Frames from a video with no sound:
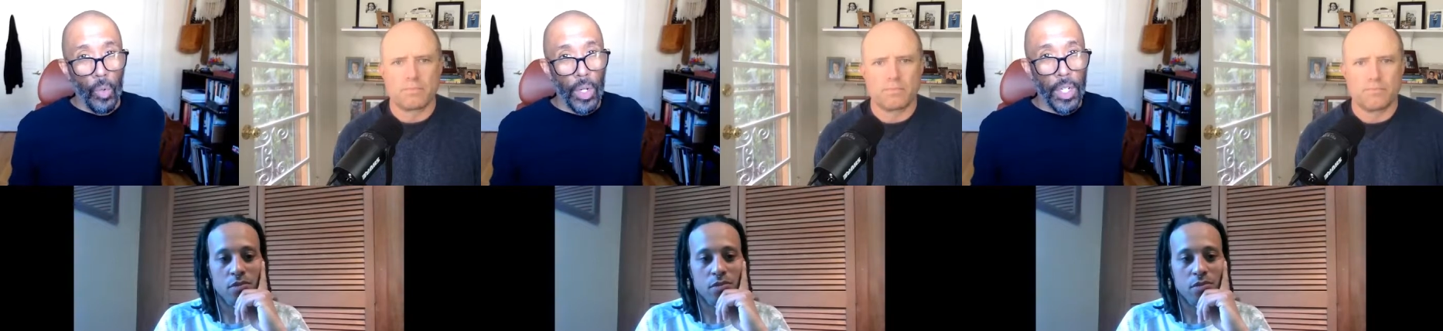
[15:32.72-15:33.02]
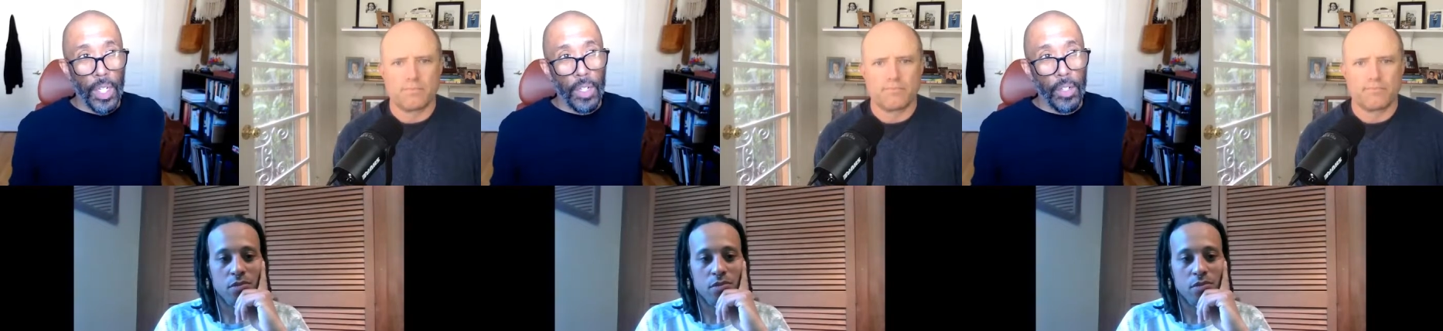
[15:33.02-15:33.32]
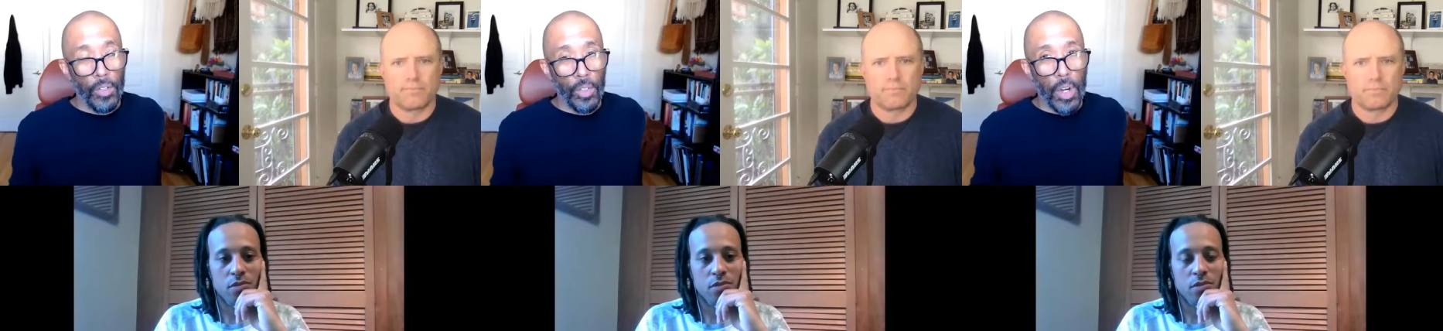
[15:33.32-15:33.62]
Speaker 1: What could
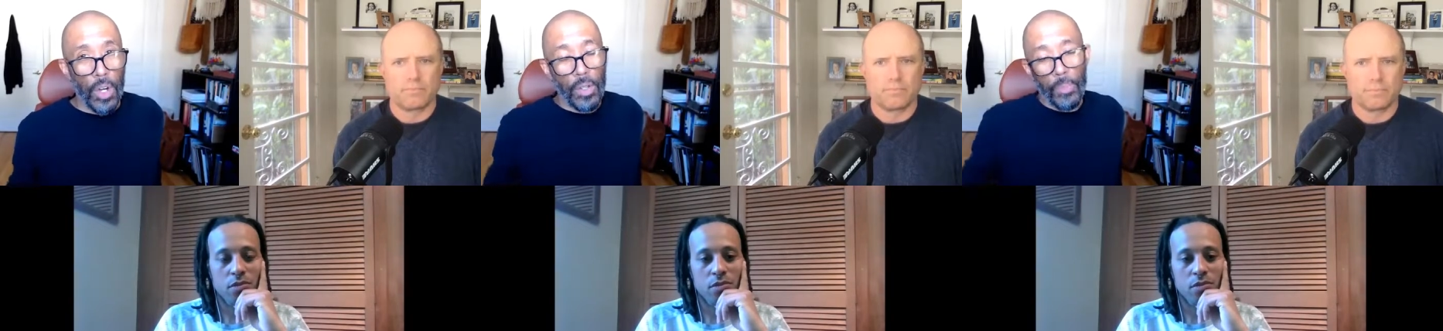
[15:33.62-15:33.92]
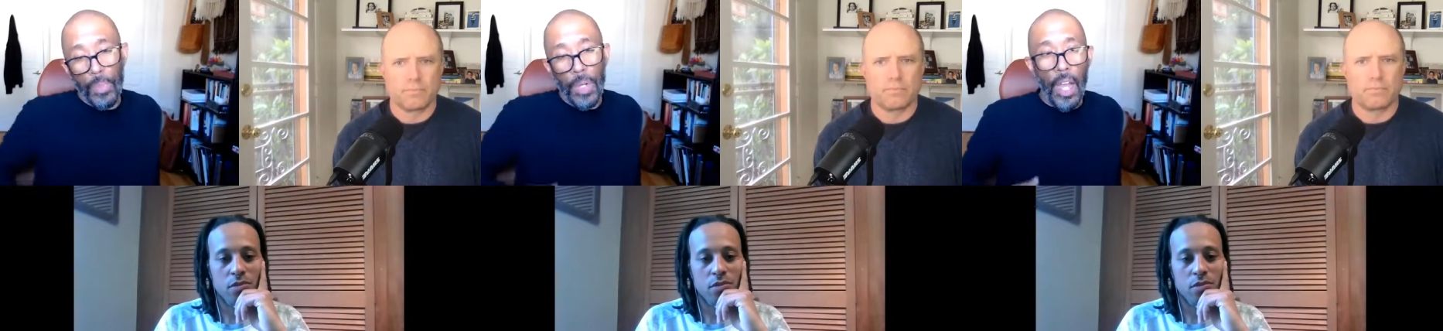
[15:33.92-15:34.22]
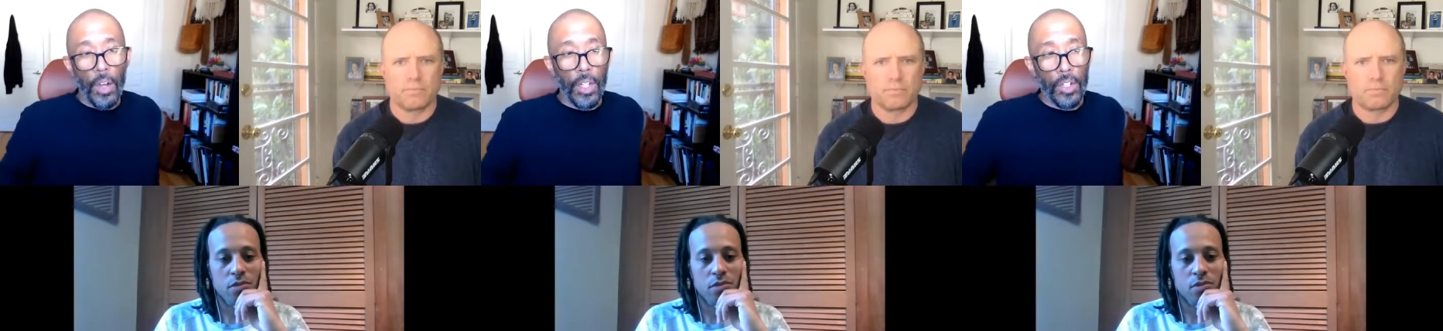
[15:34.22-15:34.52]
it draw? The,
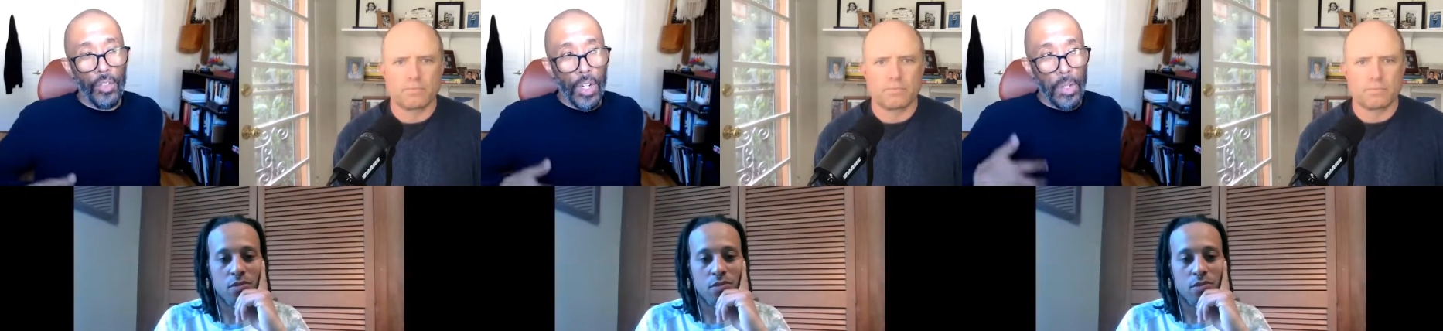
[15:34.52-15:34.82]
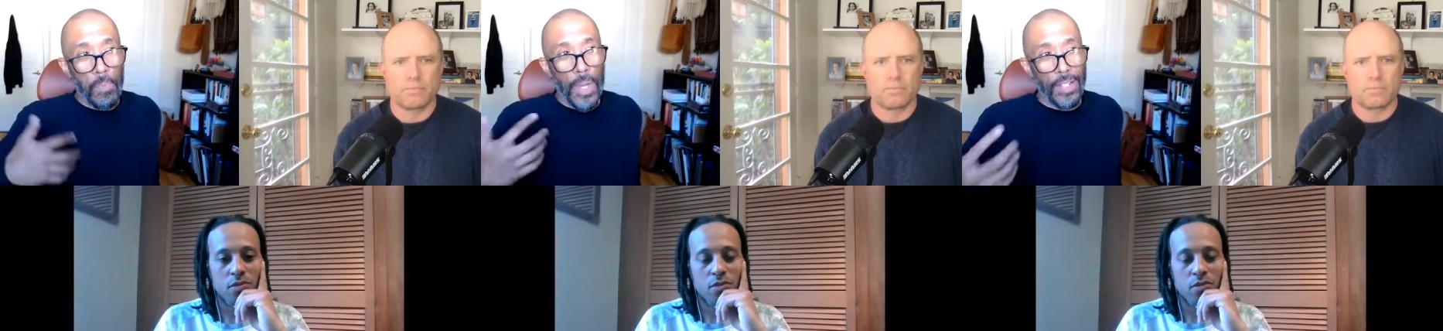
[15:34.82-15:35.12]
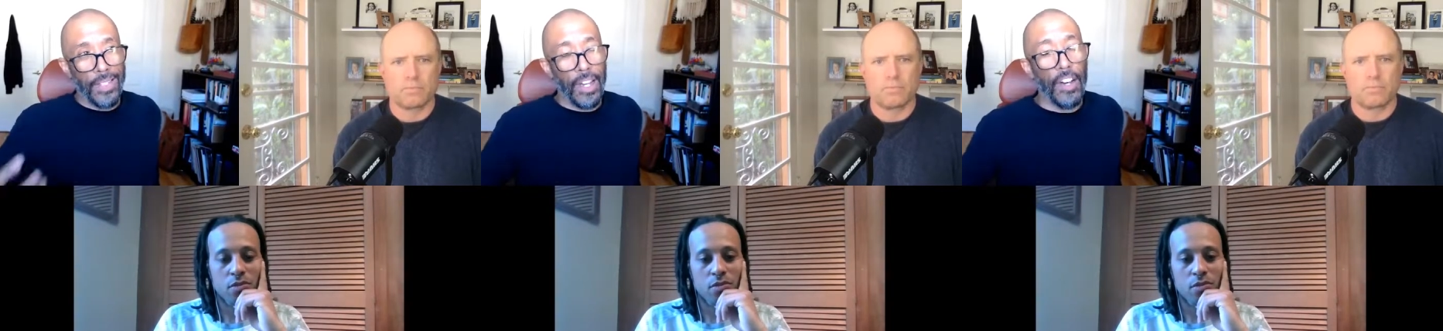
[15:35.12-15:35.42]
how could it draw the
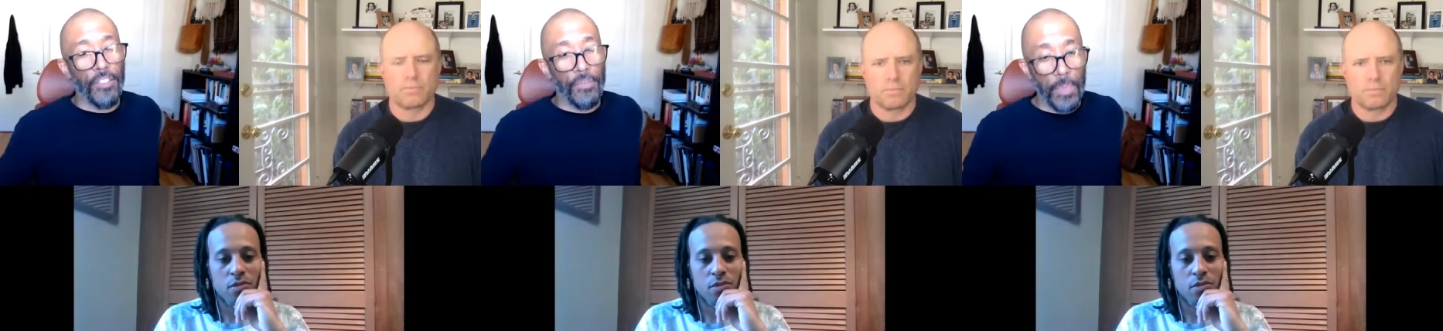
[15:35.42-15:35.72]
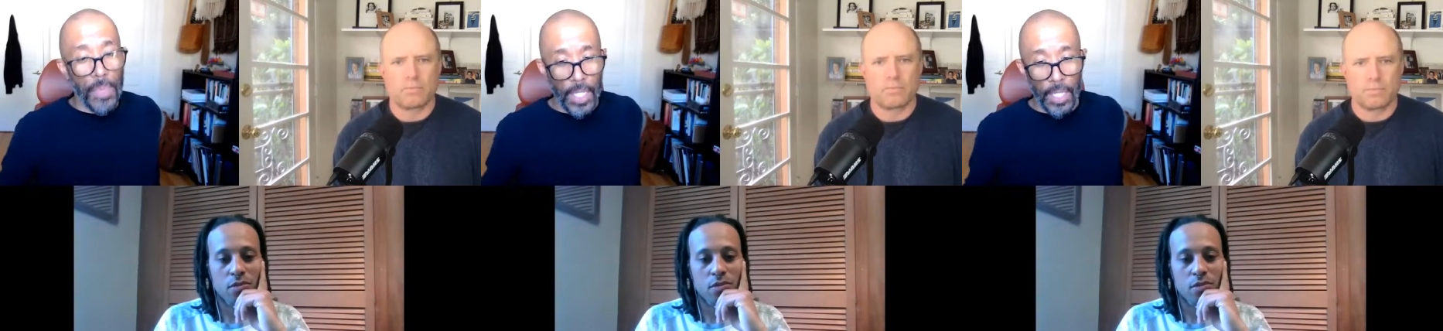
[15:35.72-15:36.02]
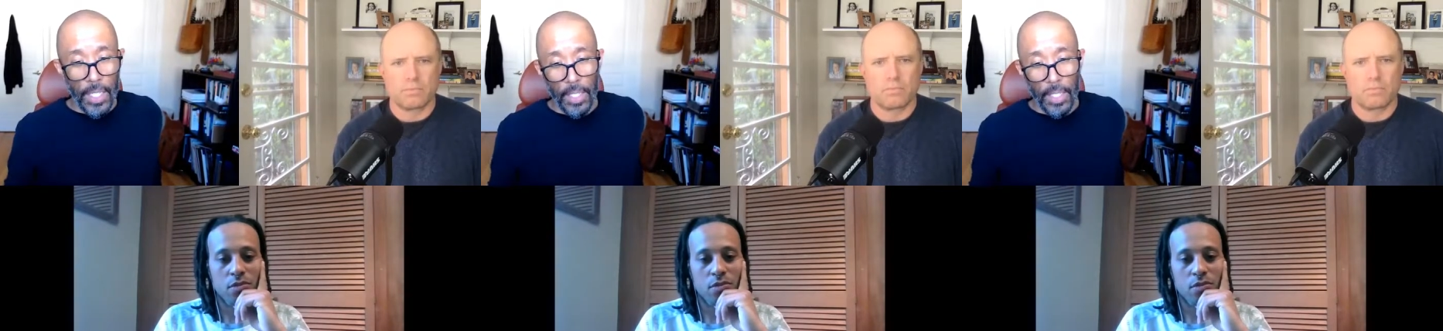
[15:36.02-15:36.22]
best of me